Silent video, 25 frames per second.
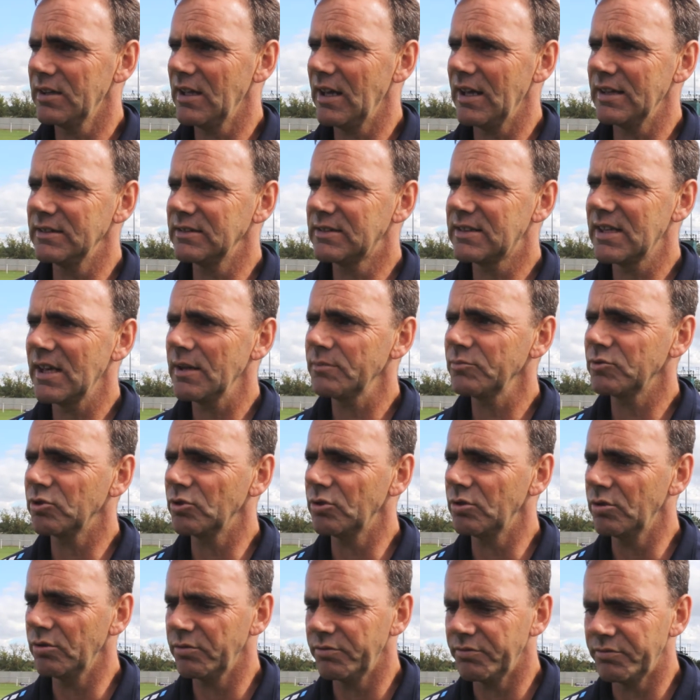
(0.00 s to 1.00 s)
in terms
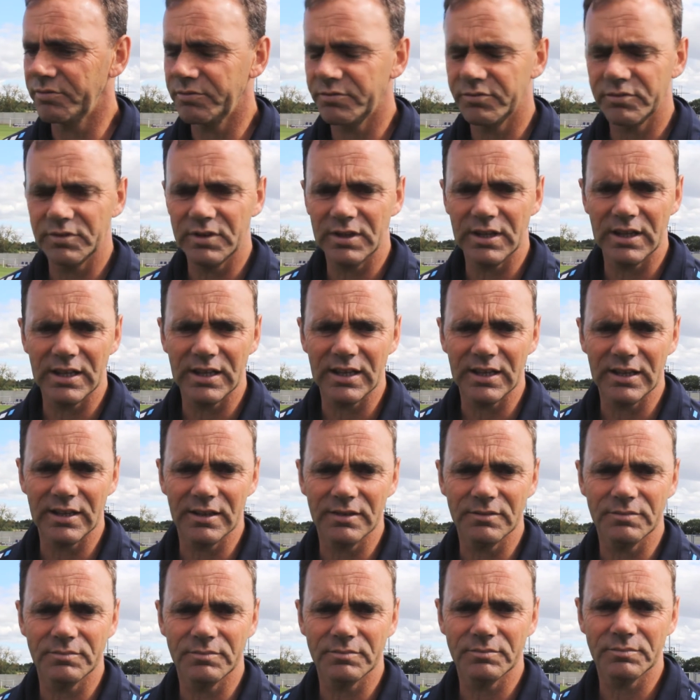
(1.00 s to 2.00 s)
of
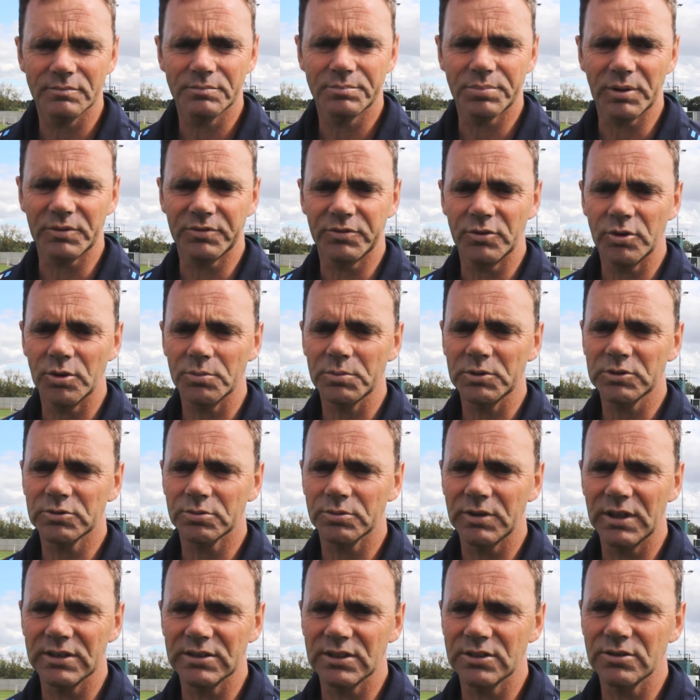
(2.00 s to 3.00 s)

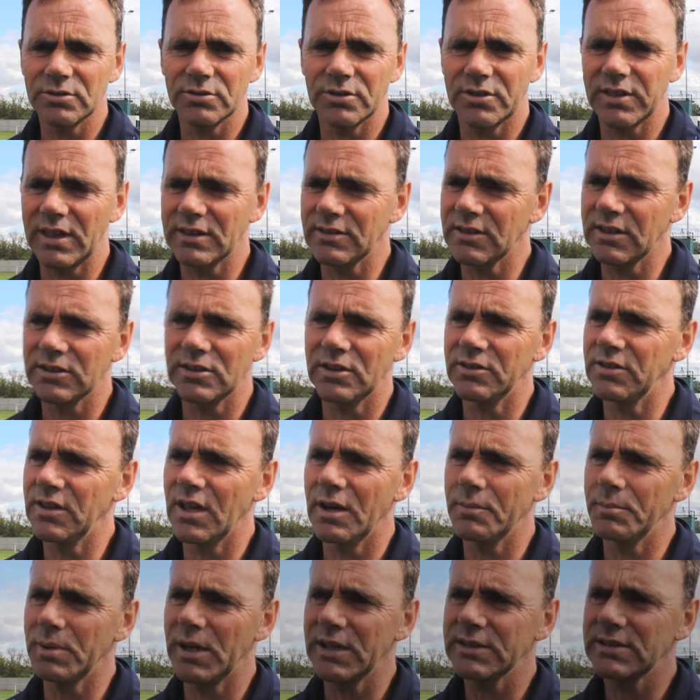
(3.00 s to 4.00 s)
performance-wise, I don't think they've done
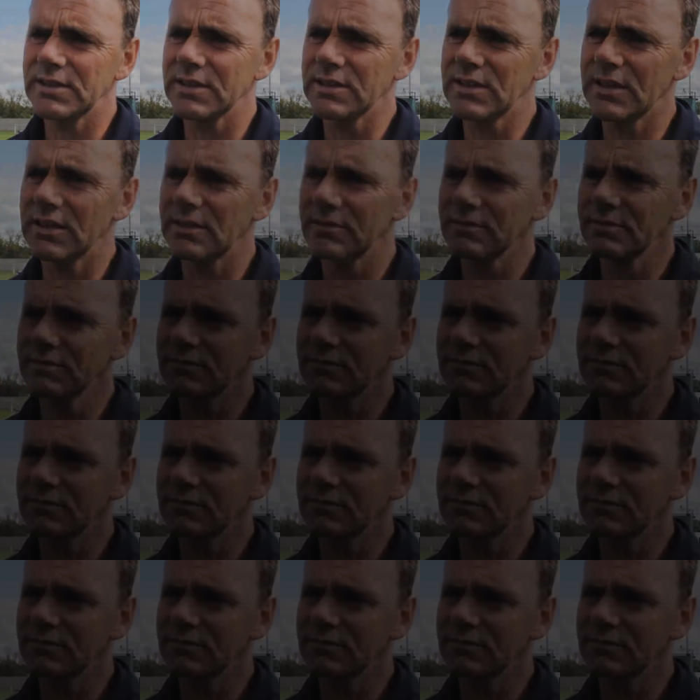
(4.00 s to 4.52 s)
that bad today.